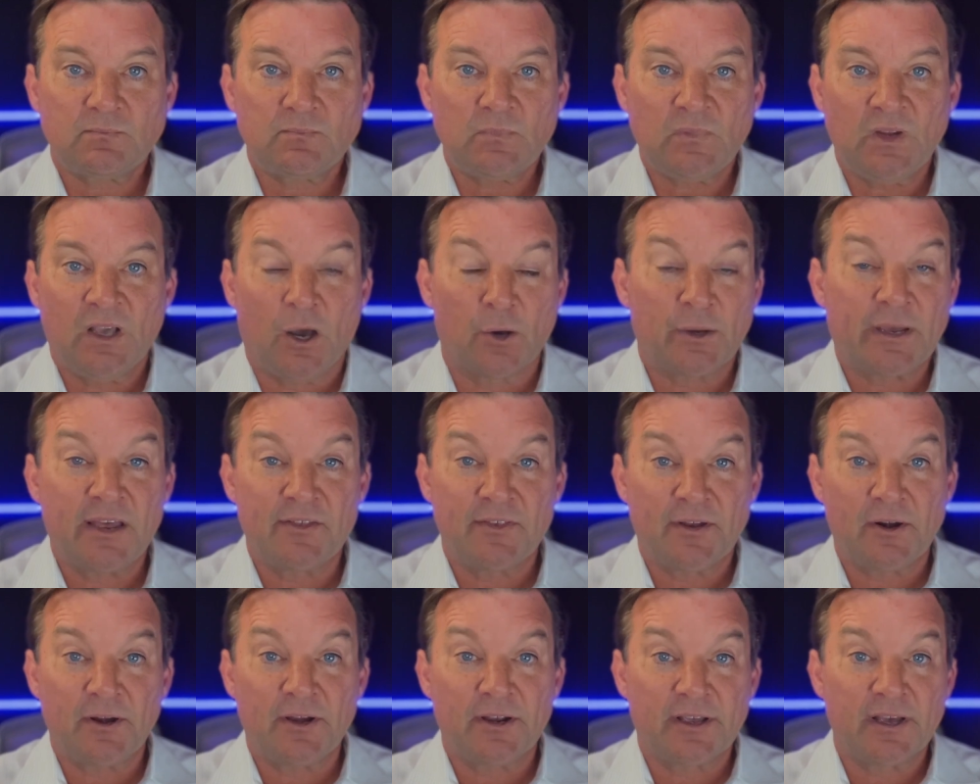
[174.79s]
Okay, there
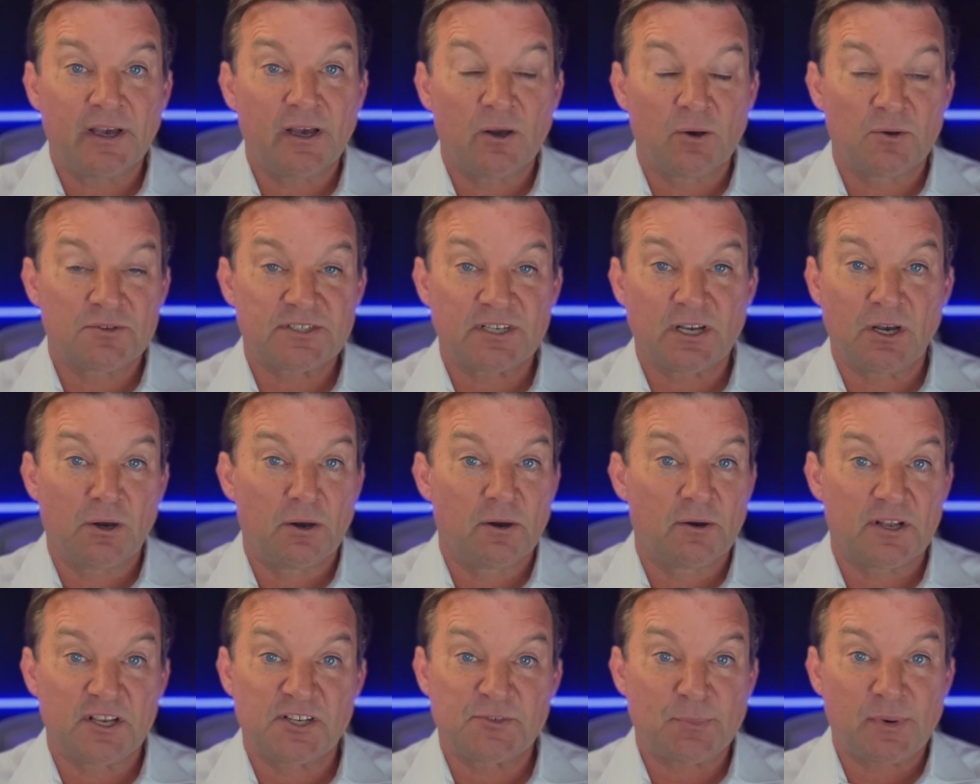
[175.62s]
you go. So
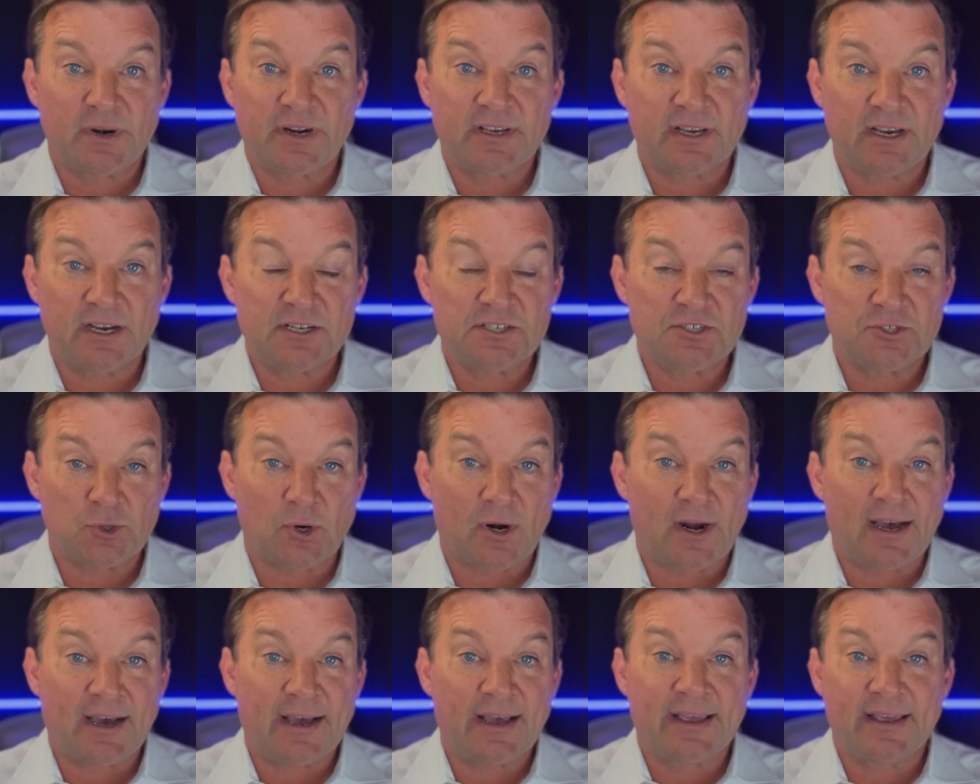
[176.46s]
it's pretty cut and
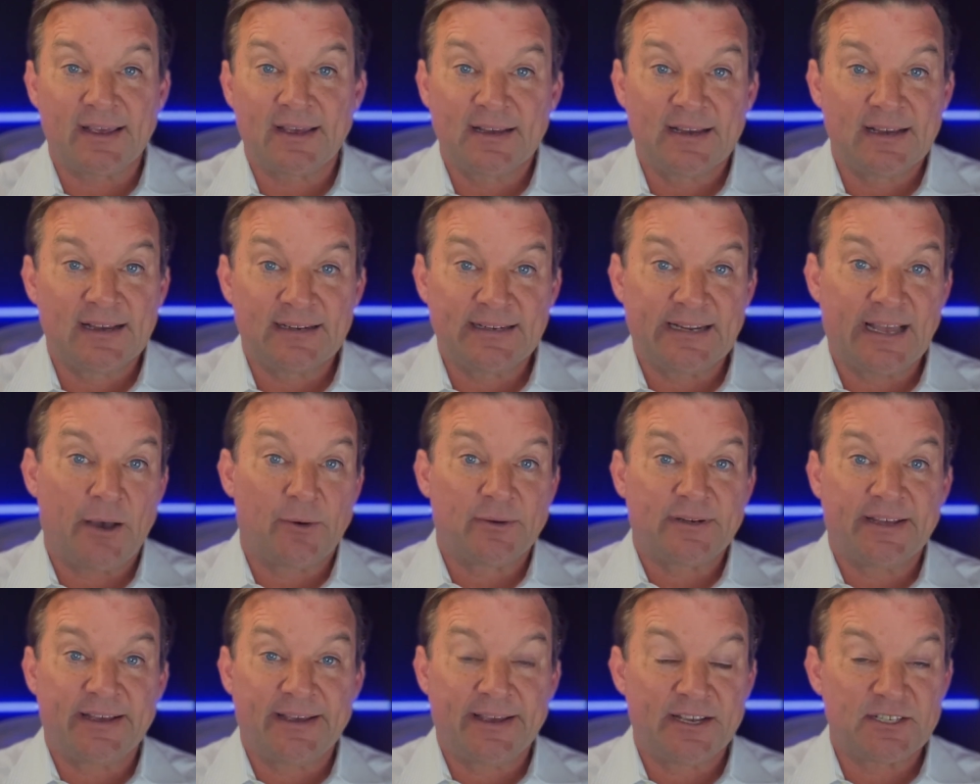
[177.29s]
dry.
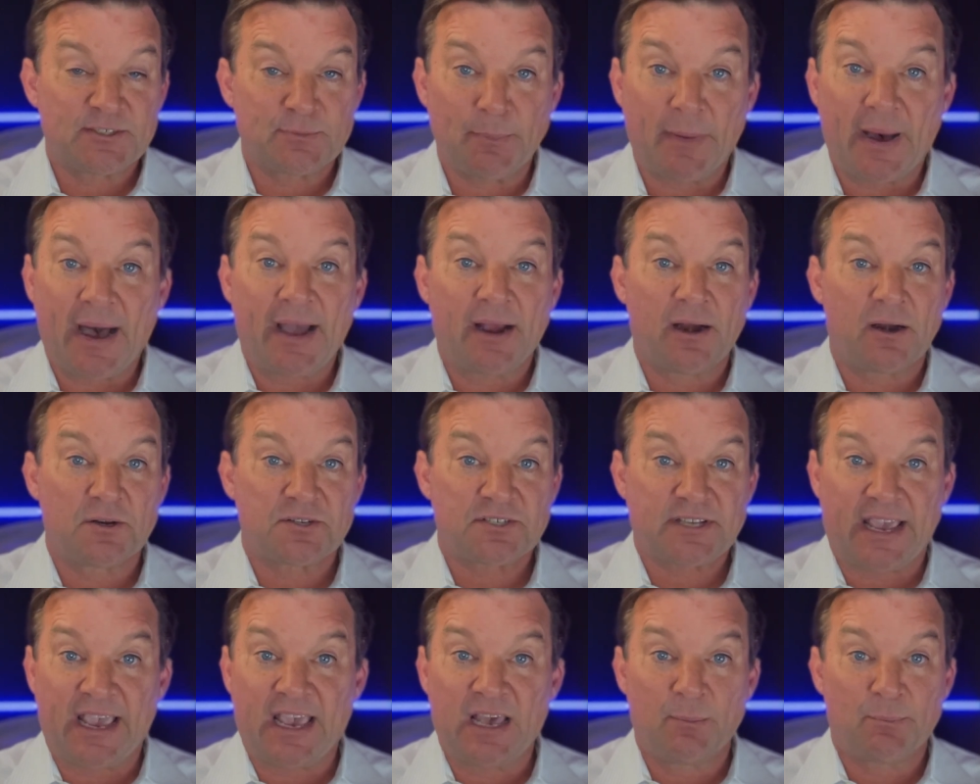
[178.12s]
Nowadays, buyers
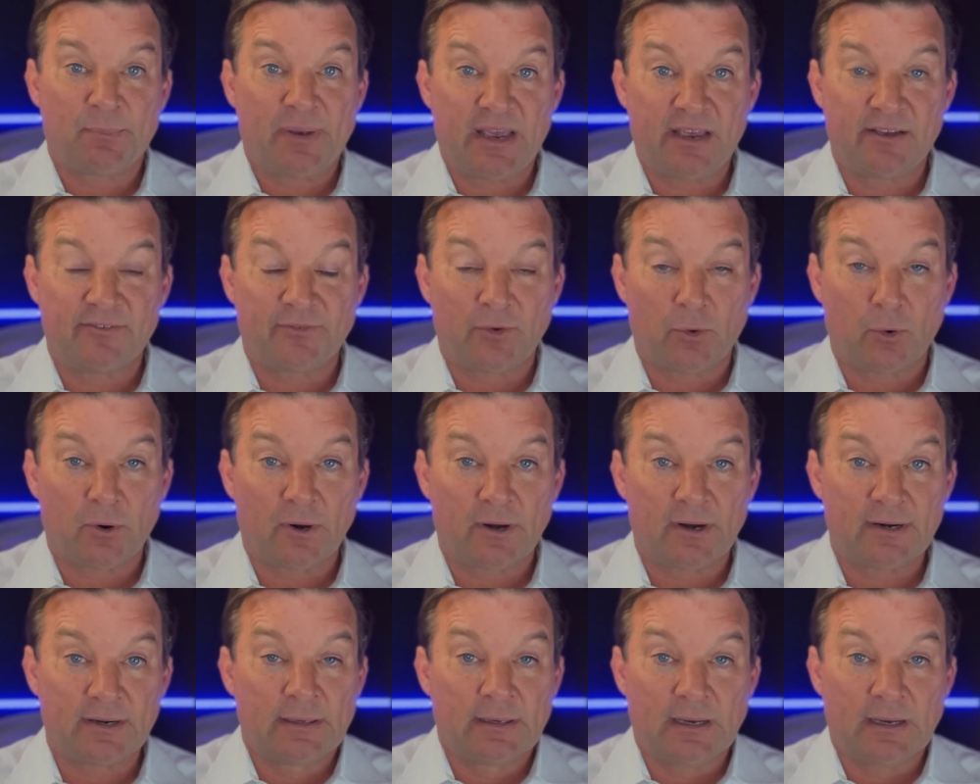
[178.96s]
can pay for it.